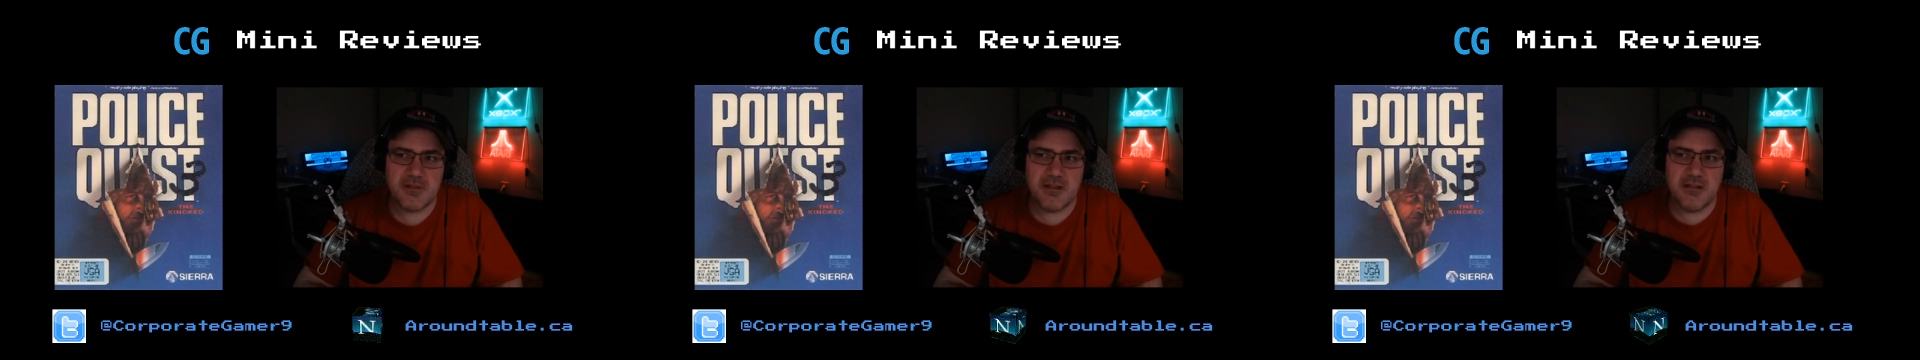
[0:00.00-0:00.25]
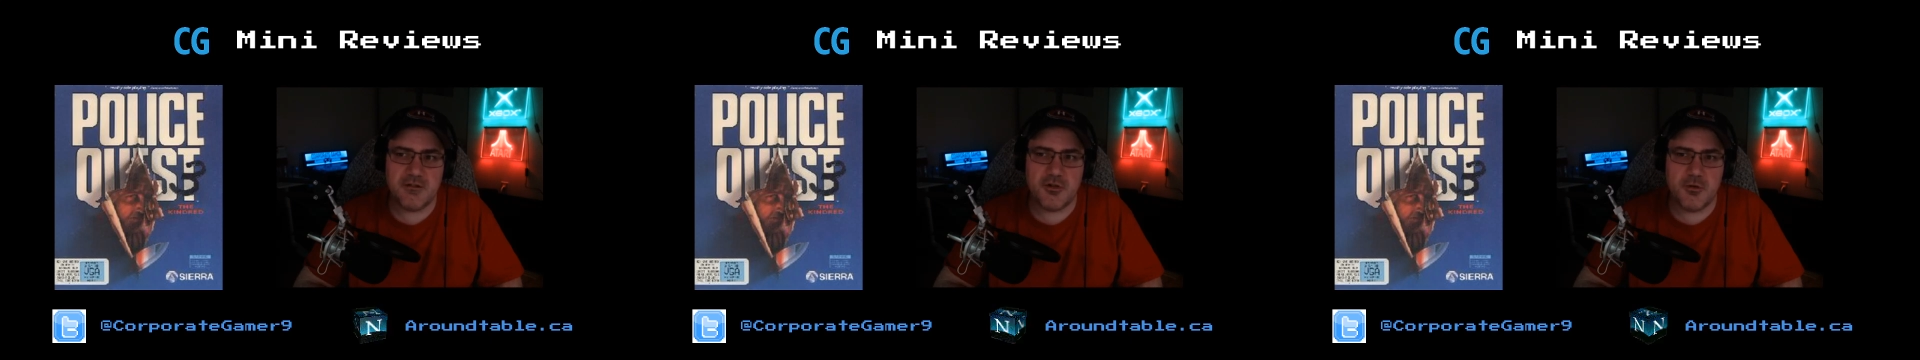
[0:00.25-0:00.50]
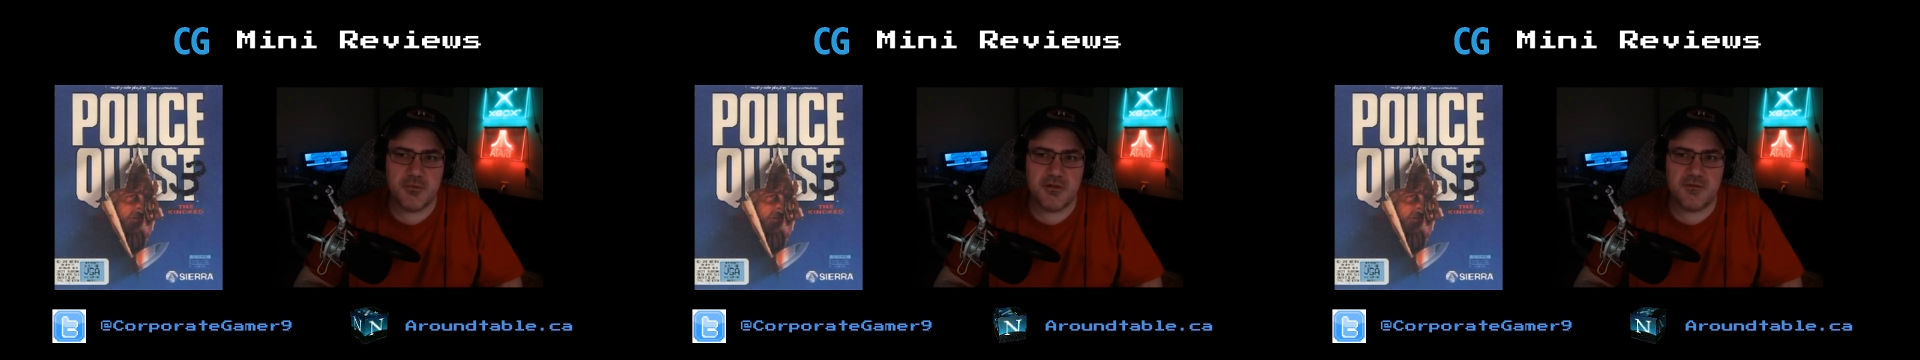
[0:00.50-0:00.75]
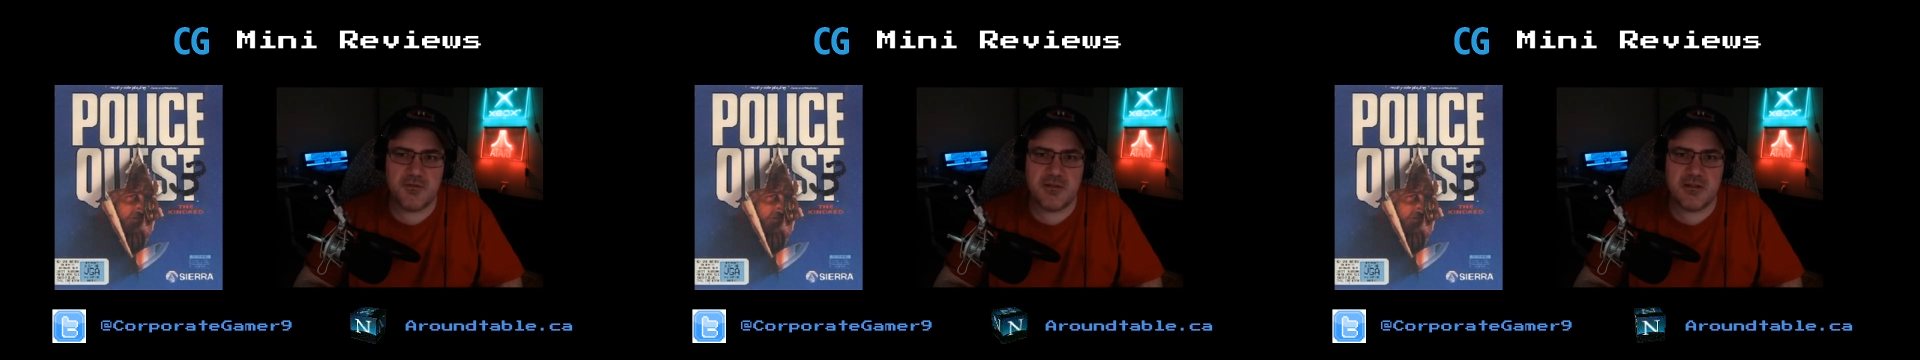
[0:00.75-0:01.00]
In terms
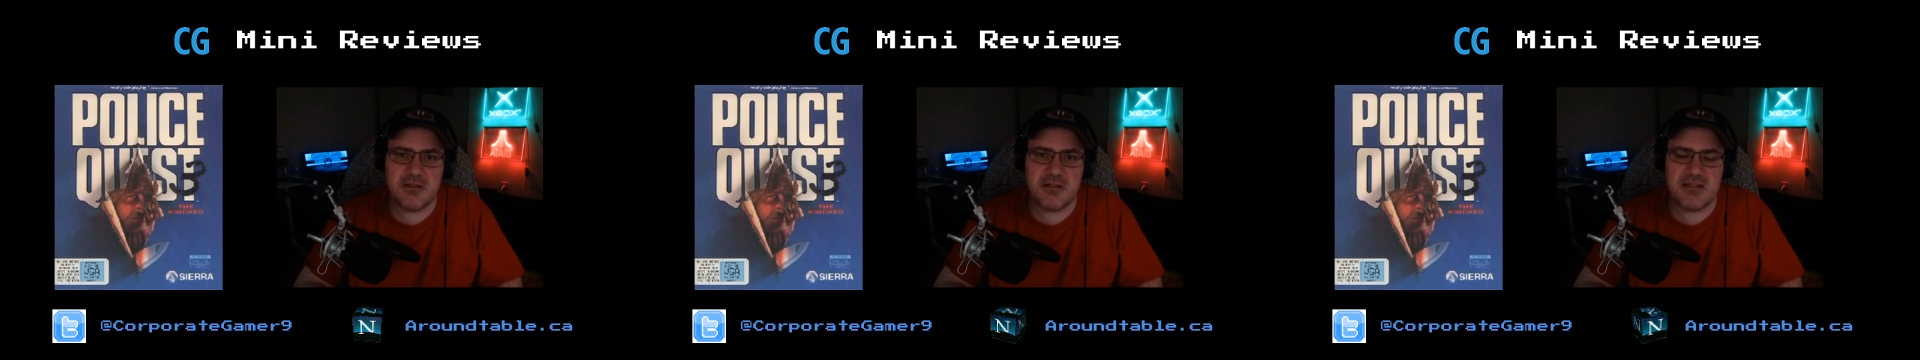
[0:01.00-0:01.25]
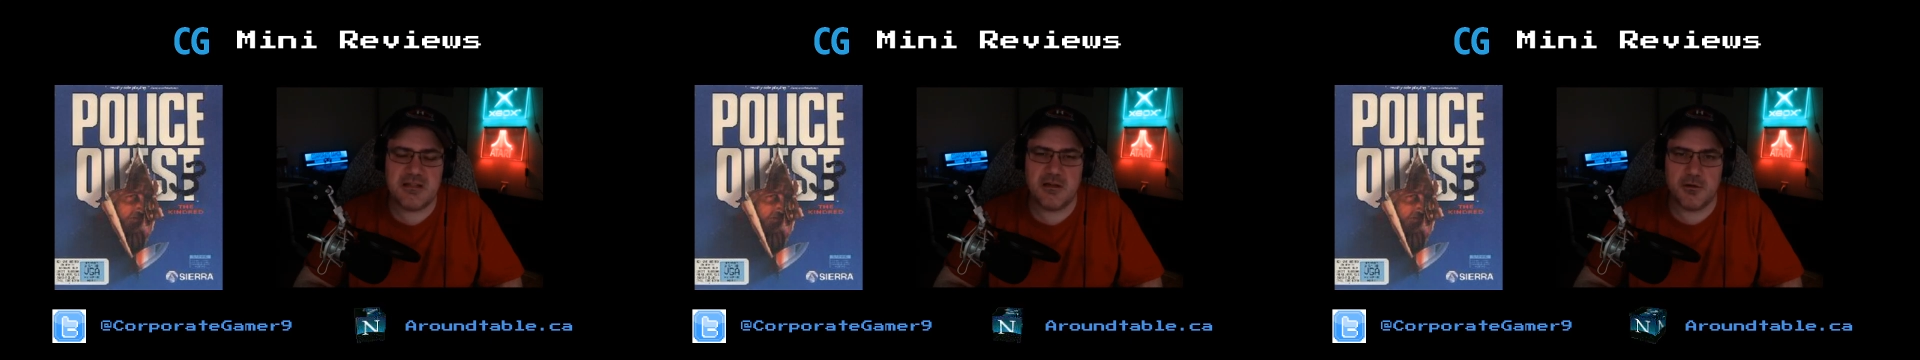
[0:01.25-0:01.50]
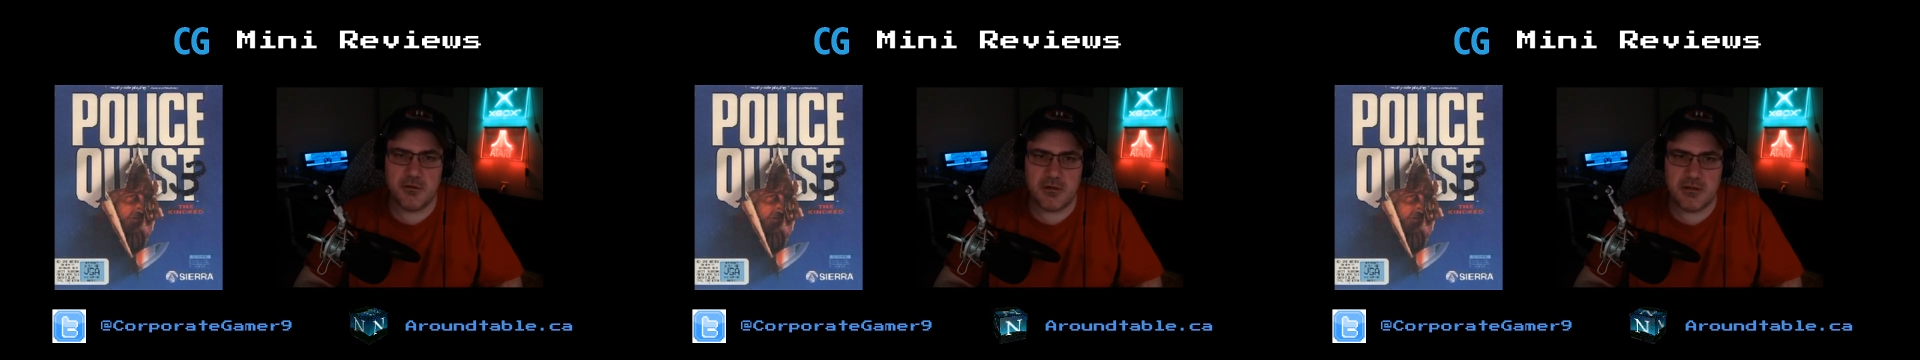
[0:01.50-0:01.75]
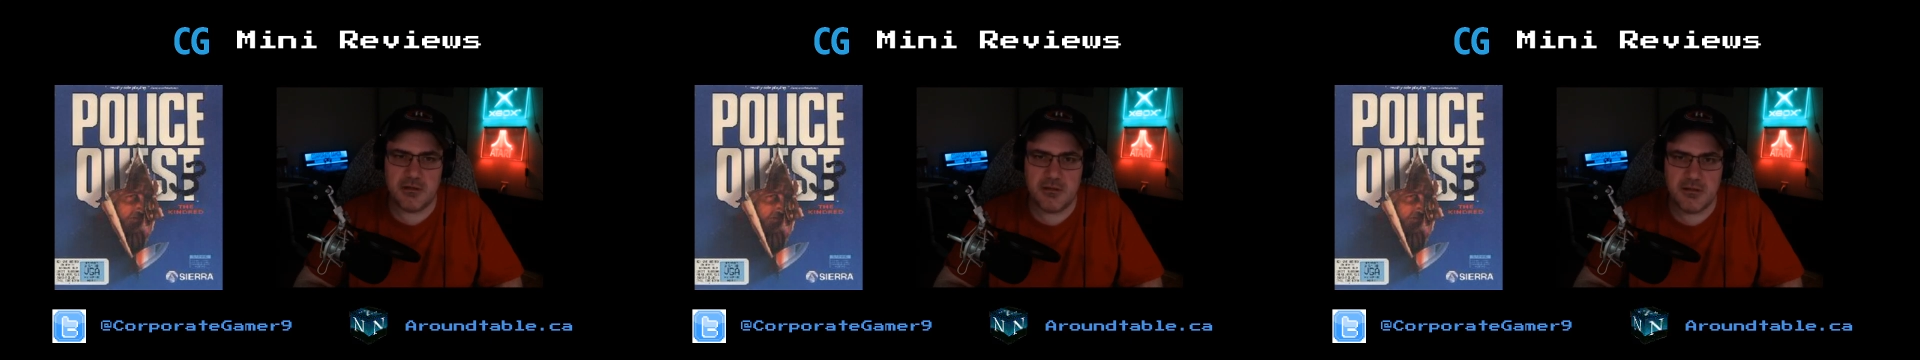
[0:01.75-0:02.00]
of the
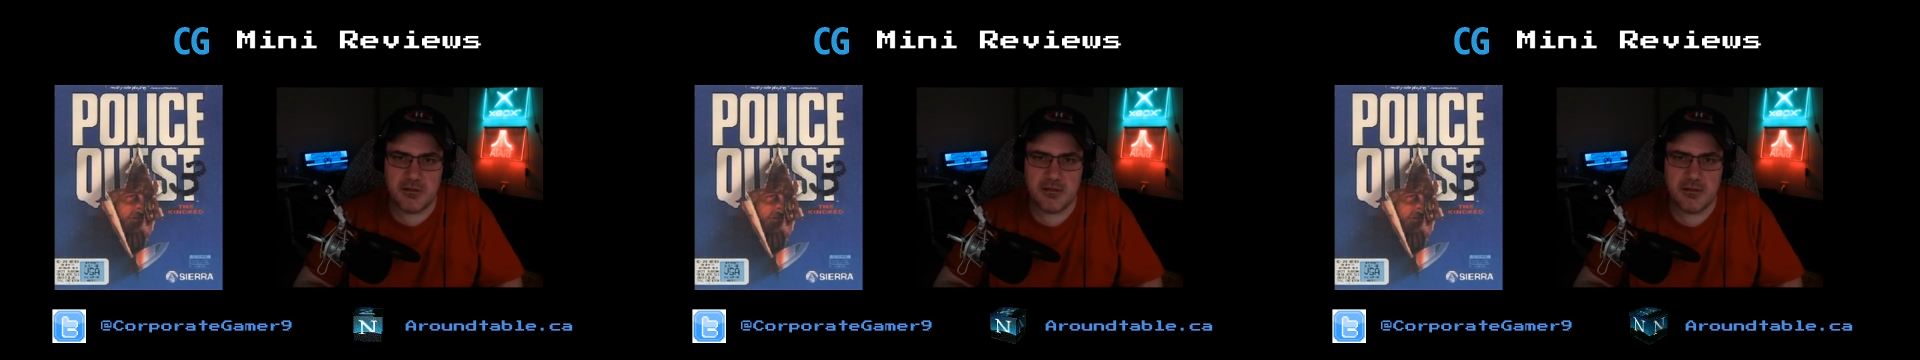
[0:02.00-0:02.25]
series,